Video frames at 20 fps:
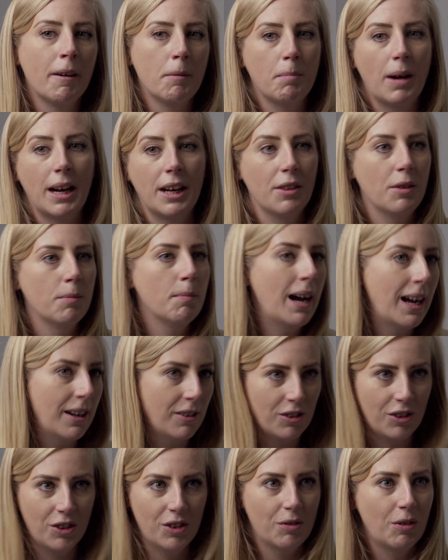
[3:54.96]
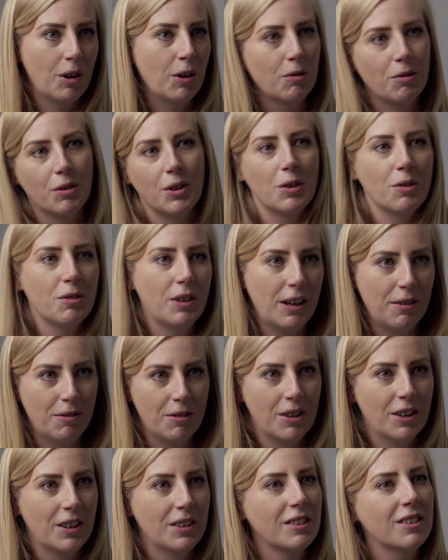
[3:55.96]
man of the match, vote for your
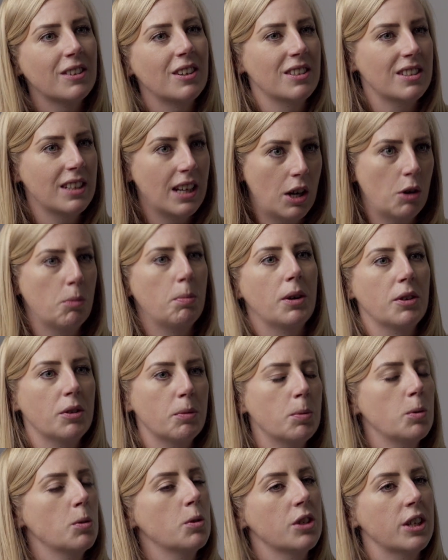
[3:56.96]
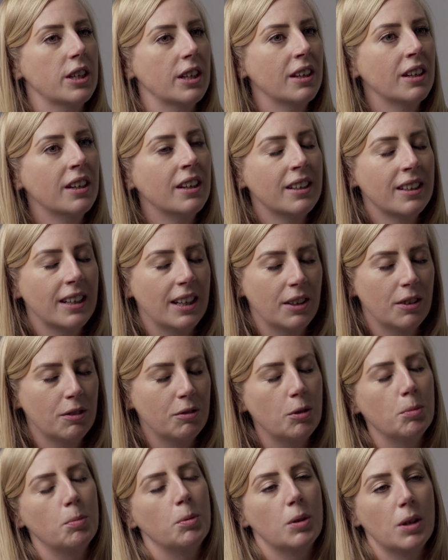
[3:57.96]
favourite, and start to help our sporting and our
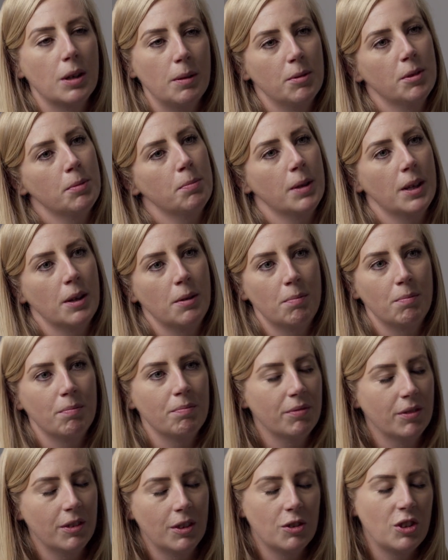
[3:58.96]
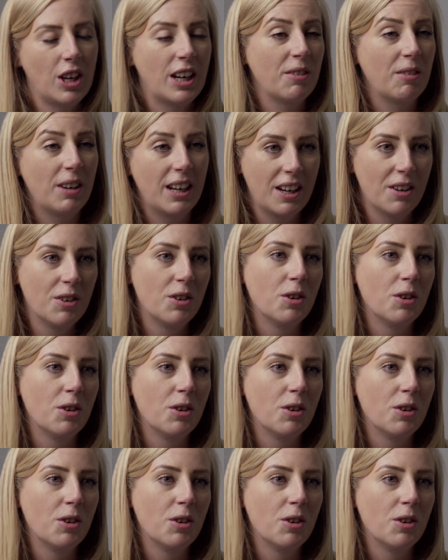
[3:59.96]
football clubs generate a